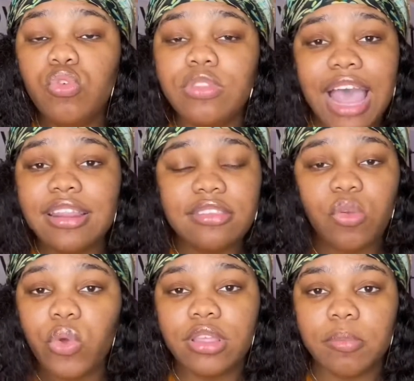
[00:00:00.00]
need
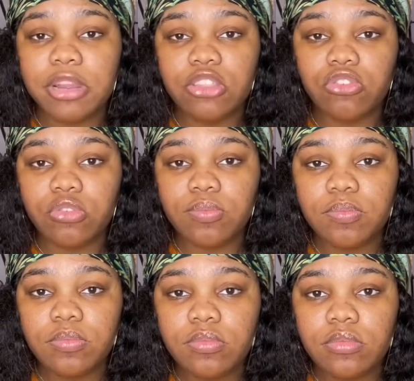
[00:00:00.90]
someone to complete you.
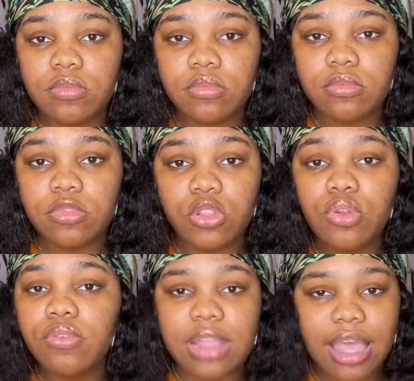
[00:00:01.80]
You do
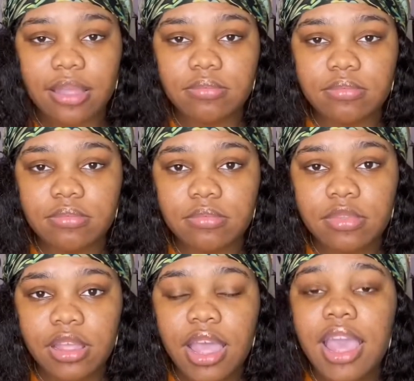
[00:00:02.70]
not.
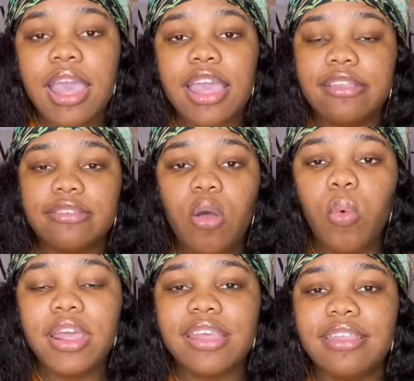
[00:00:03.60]
And
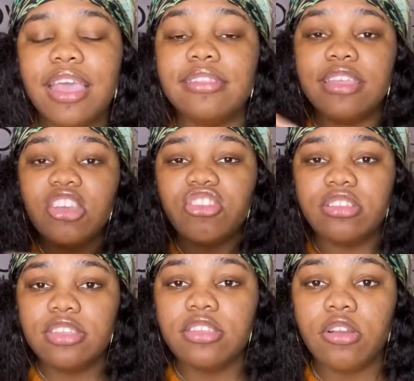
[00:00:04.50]
someone is addition
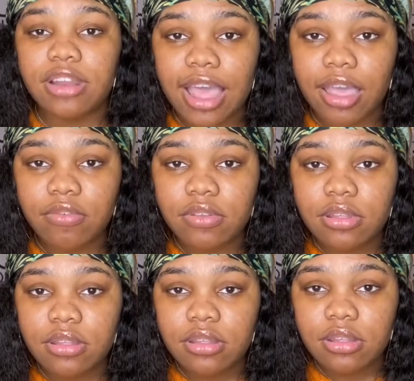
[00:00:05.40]
to your life.
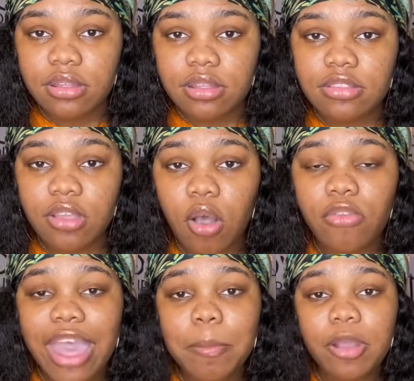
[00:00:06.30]
So
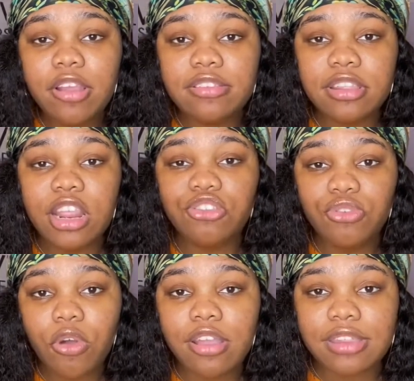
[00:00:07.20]
that person that
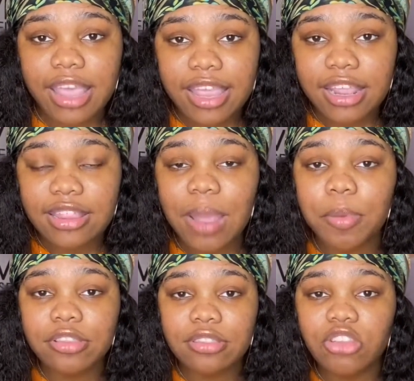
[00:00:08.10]
you are dating, that
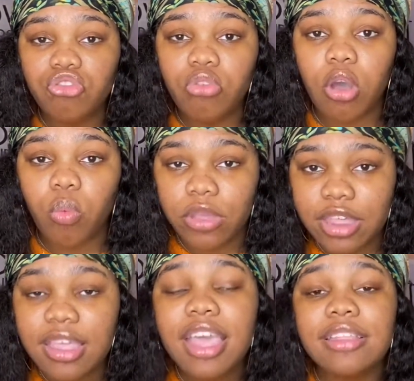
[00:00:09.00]
person that you are with,
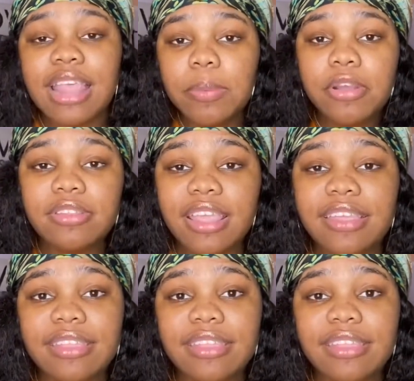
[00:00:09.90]
that person is an